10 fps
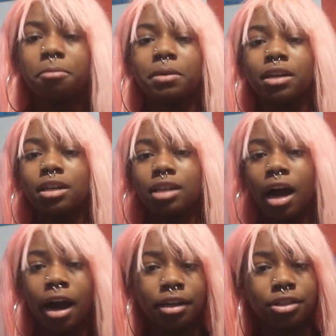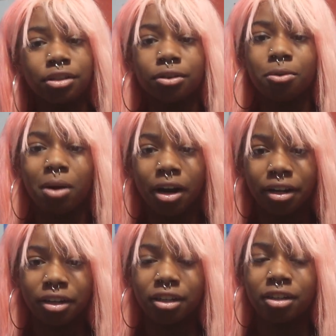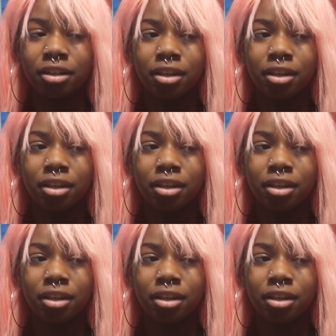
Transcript: because I took choir